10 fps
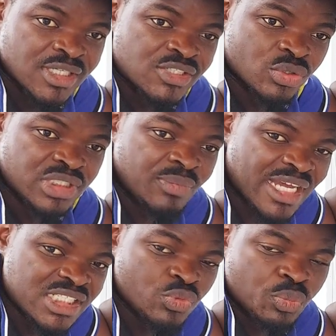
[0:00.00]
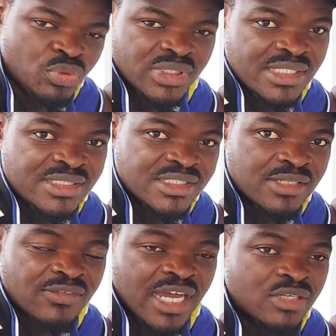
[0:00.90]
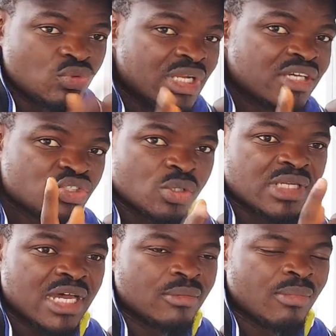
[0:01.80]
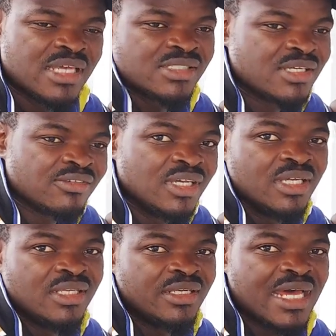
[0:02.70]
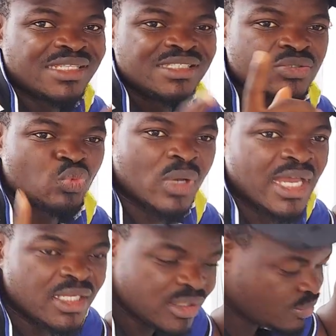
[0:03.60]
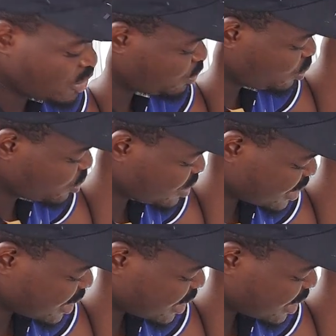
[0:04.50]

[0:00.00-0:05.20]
So the battery will protect itself and it will now shut down by itself. That is why people used to